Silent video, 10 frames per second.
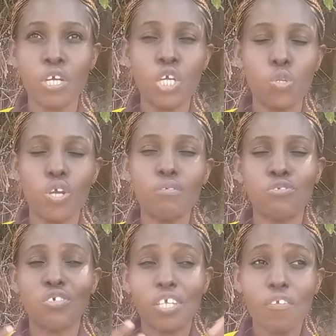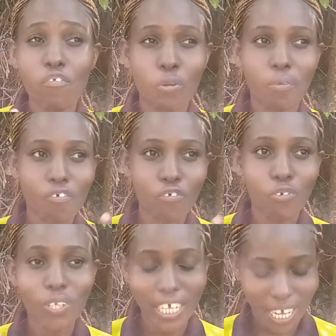you have to give from a full
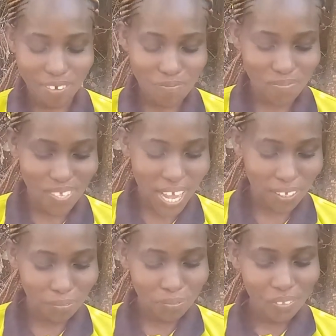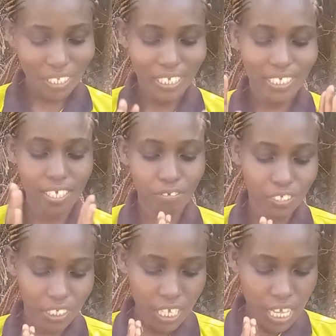cup. Yeah.
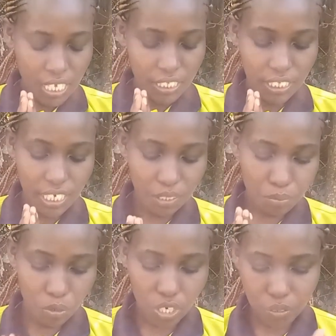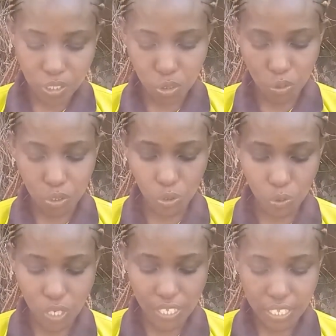Safety. Set boundaries to
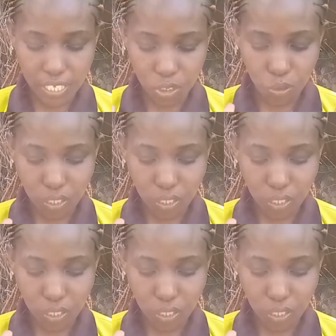ensure that your